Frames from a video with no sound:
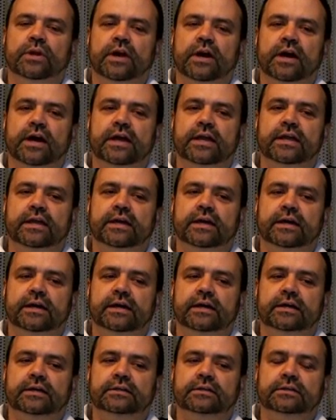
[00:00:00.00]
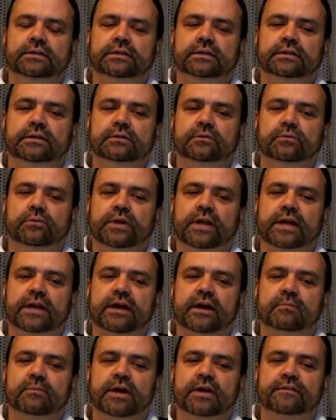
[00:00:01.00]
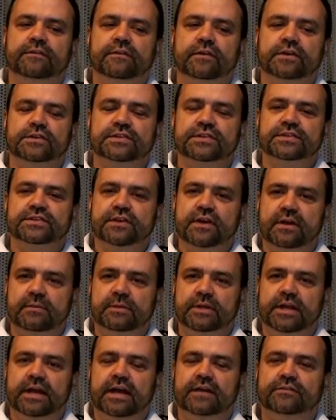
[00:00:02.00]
when I uh, when I got my first assignment